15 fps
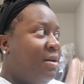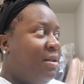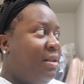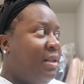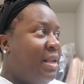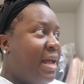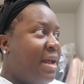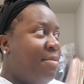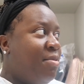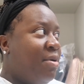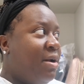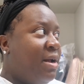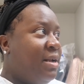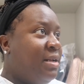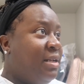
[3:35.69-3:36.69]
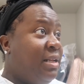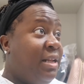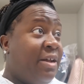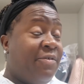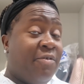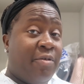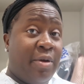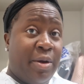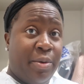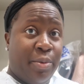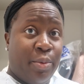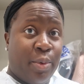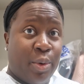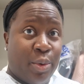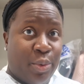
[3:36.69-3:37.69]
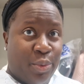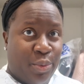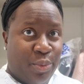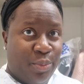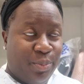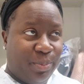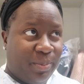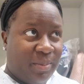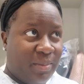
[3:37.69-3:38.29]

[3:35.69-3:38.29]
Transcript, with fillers: labor and delivery room.